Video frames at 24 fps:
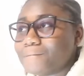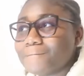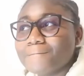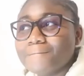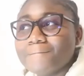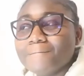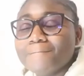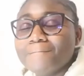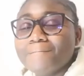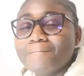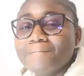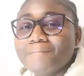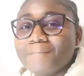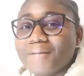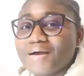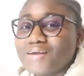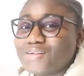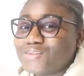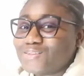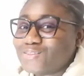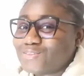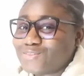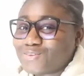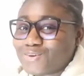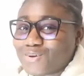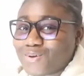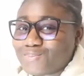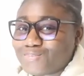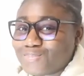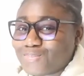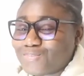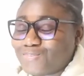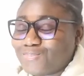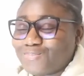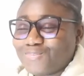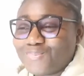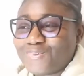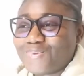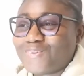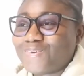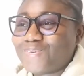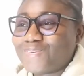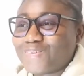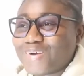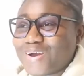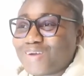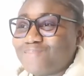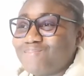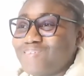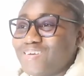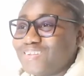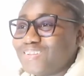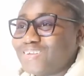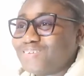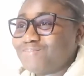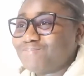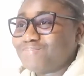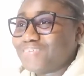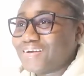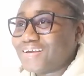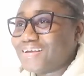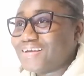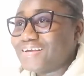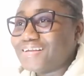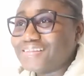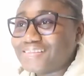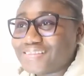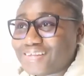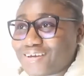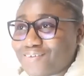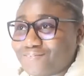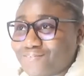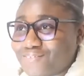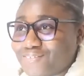messed up, bro. I messed up my interview,